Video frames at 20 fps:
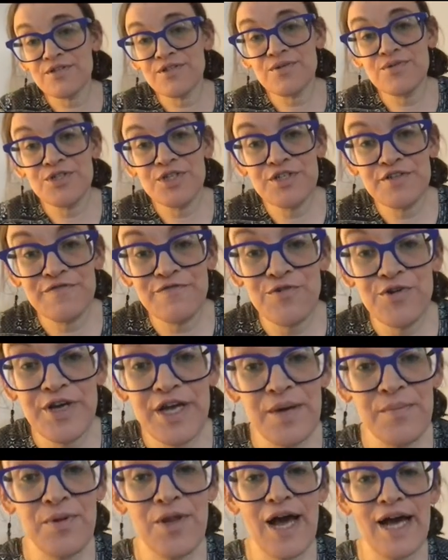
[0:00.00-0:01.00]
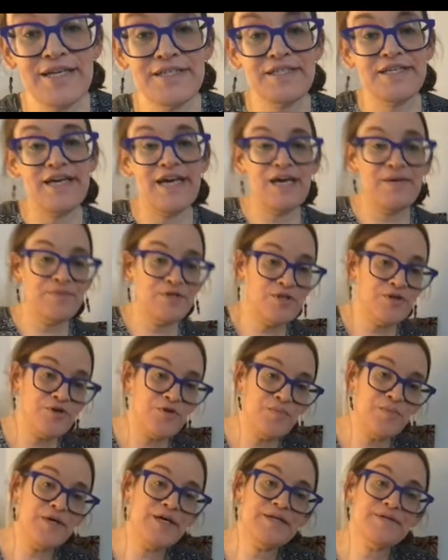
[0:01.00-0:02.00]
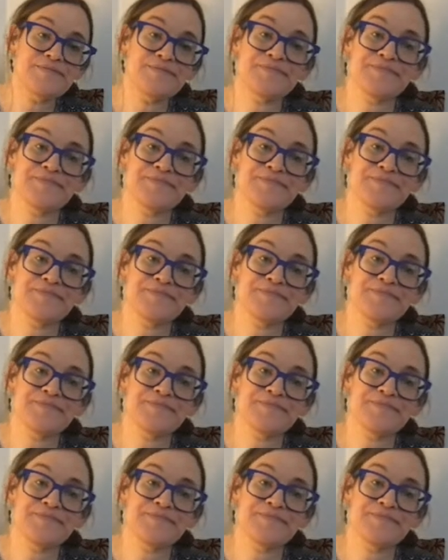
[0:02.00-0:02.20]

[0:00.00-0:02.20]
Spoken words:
just freeing black's game a little bit.